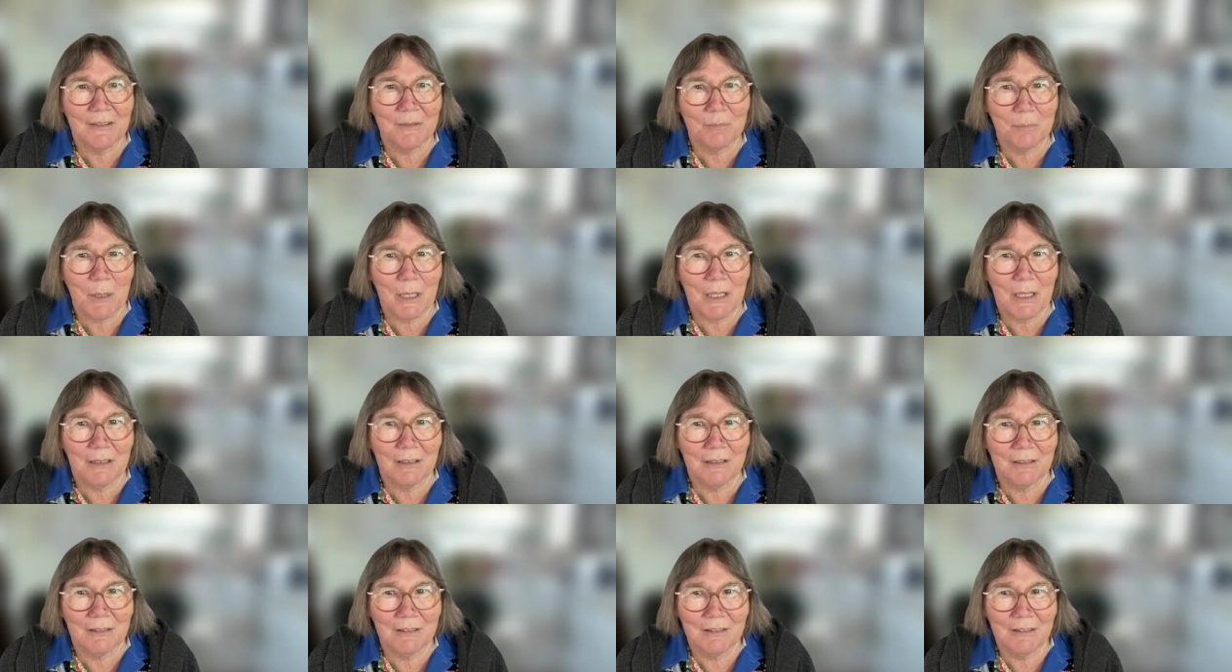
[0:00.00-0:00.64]

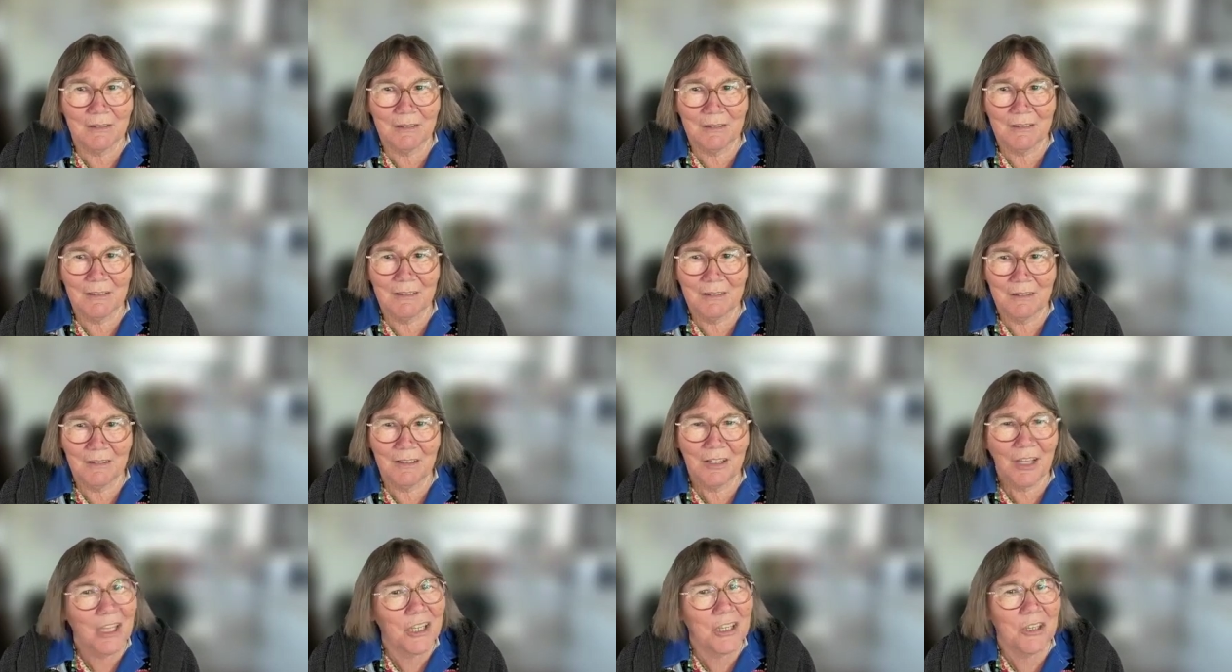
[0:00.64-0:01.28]
But
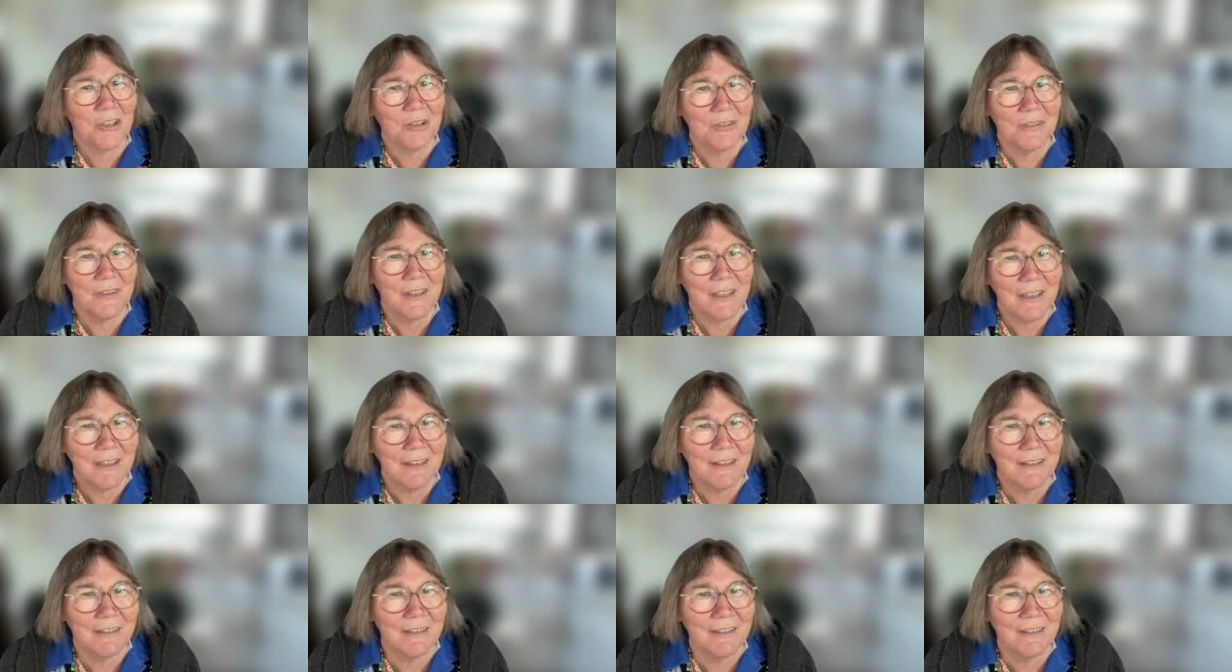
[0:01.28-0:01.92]
like, who
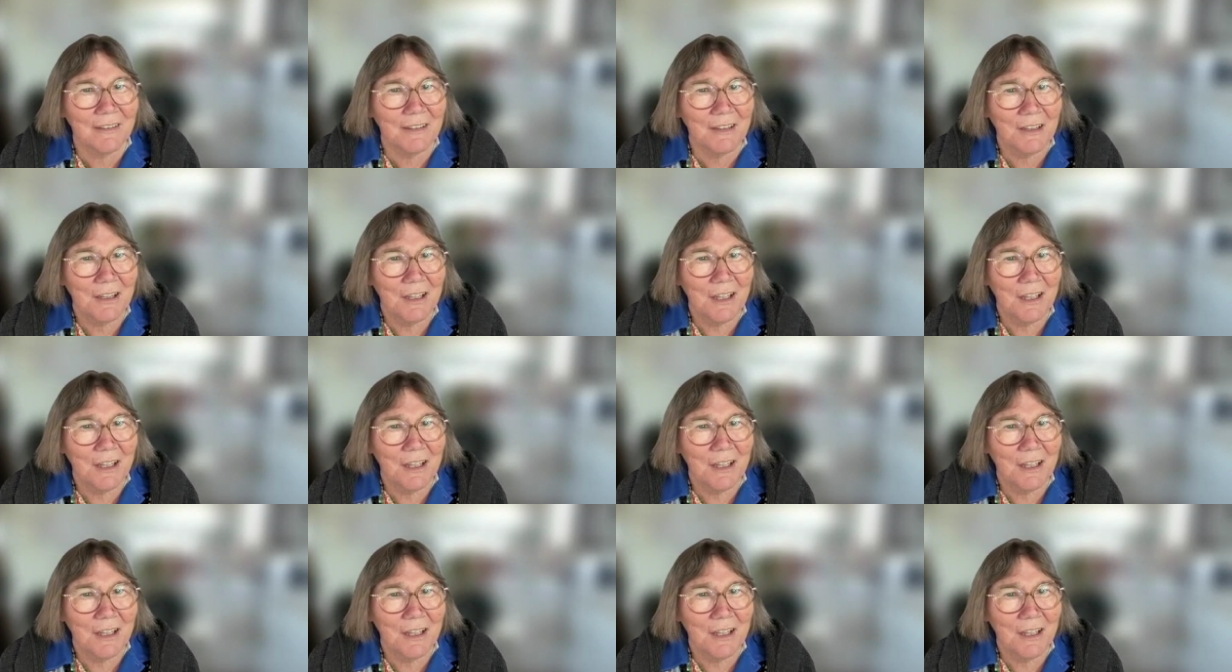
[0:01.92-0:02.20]
says?